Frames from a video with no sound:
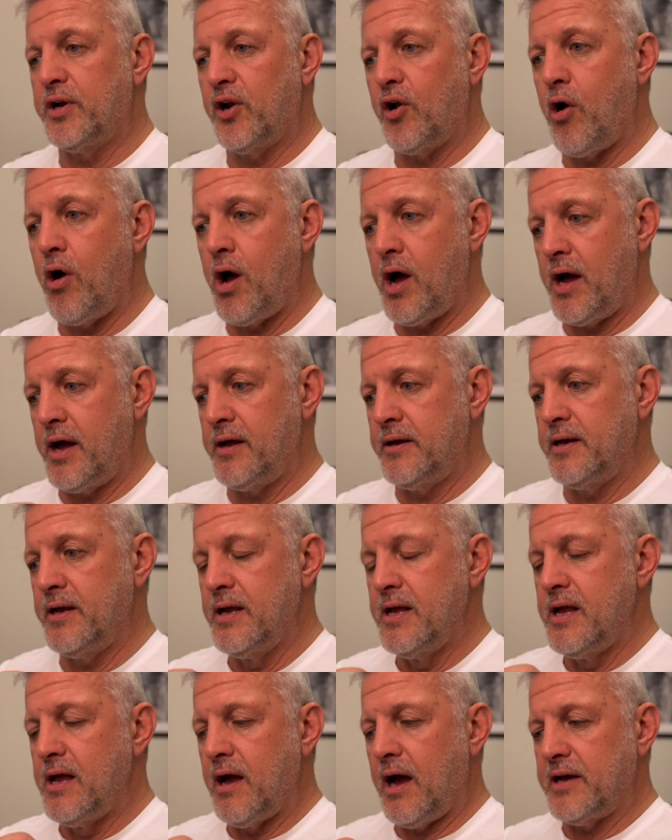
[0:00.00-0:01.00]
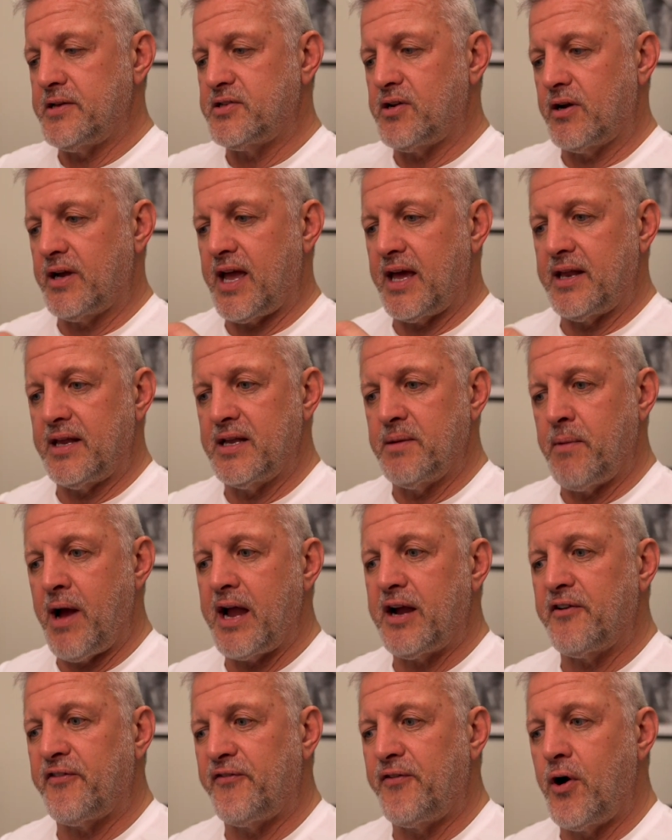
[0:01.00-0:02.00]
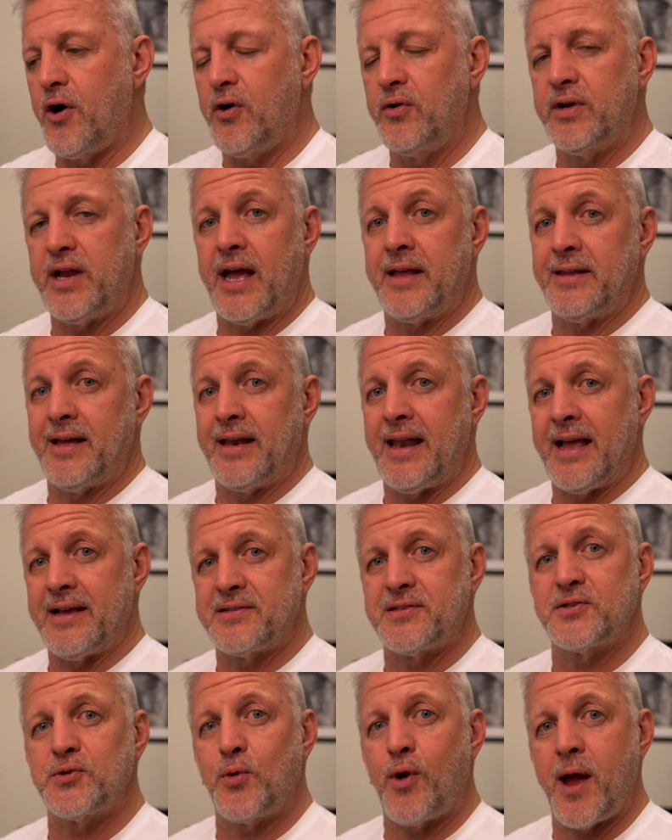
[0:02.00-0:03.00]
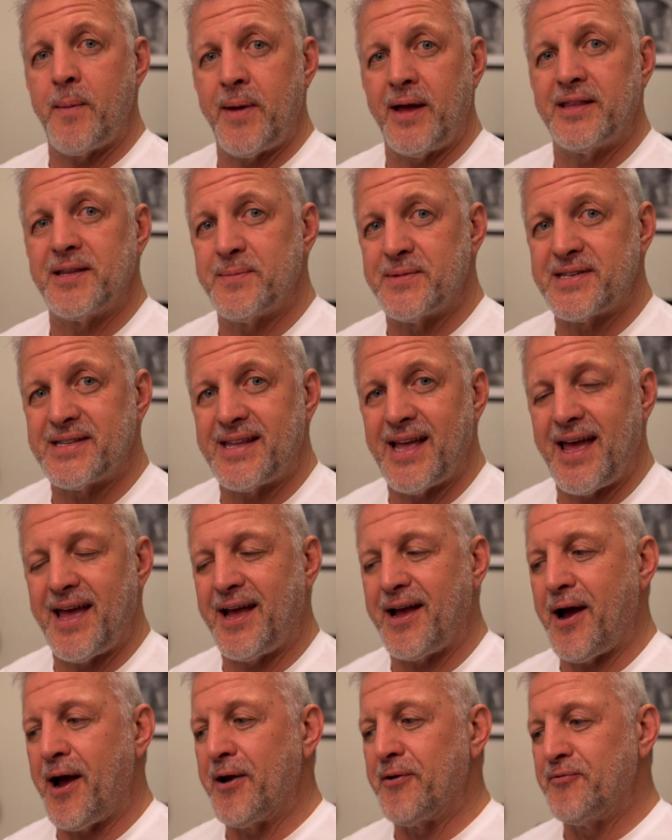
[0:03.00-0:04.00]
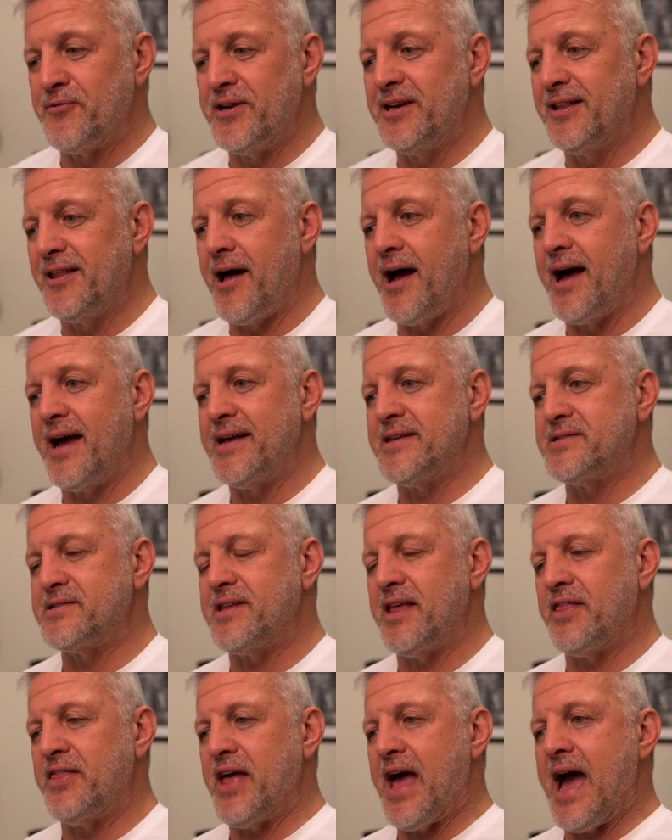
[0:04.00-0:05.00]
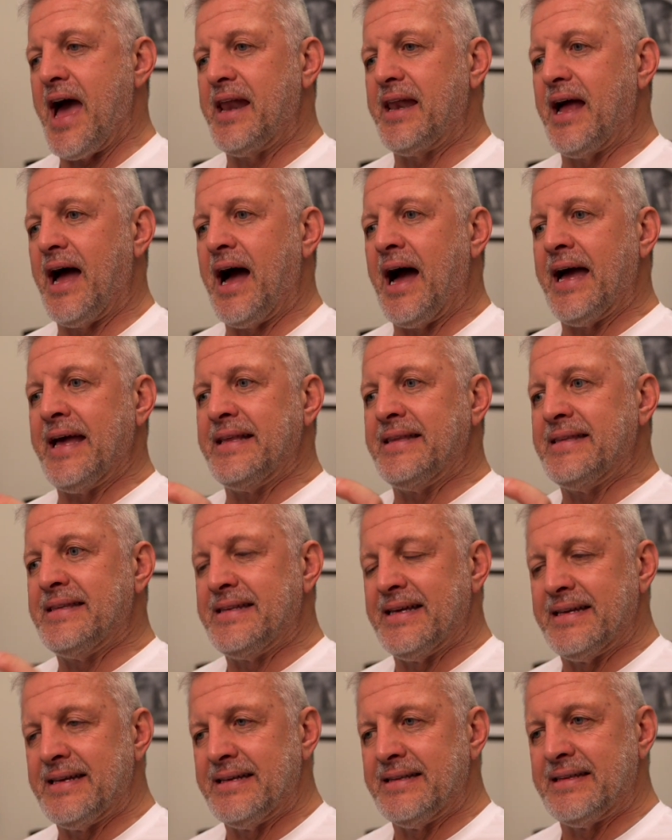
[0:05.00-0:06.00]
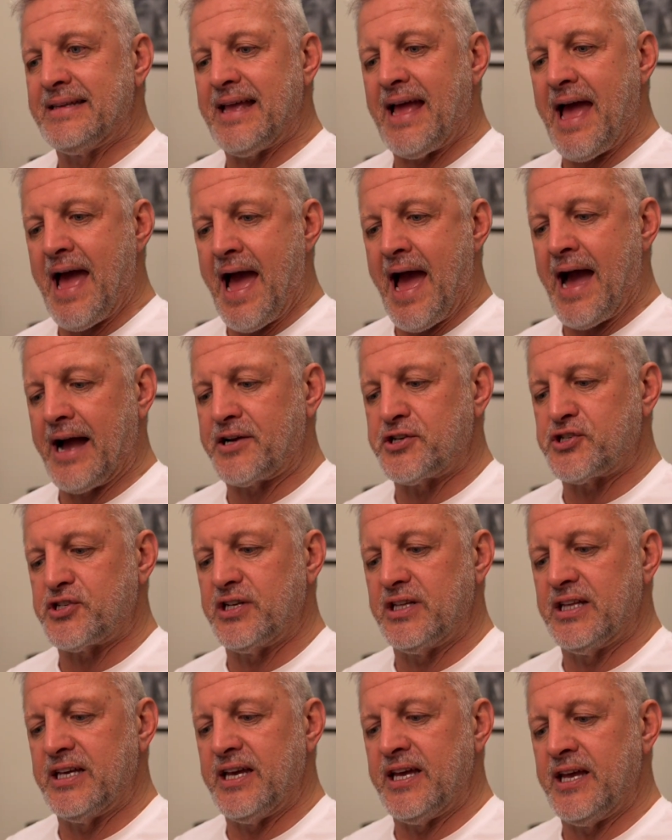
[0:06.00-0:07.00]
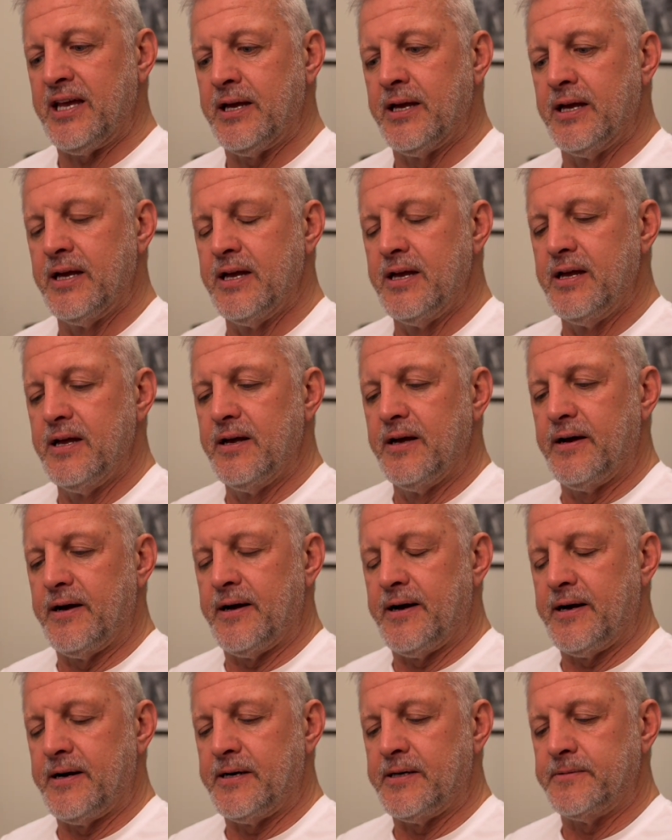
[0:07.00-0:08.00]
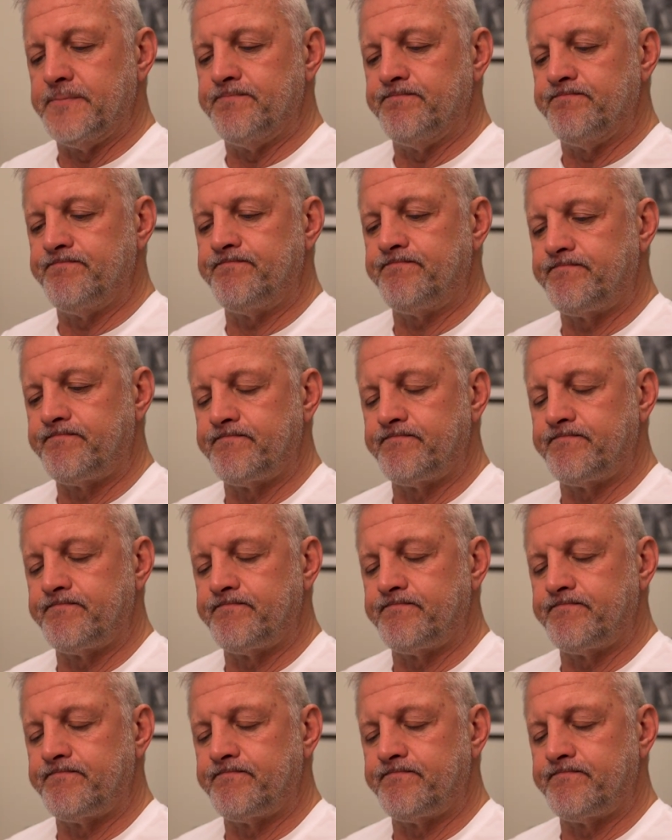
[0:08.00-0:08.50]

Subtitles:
it on, I start getting the microphone, and then this is where I made the mistake. I realized that I didn't actually bring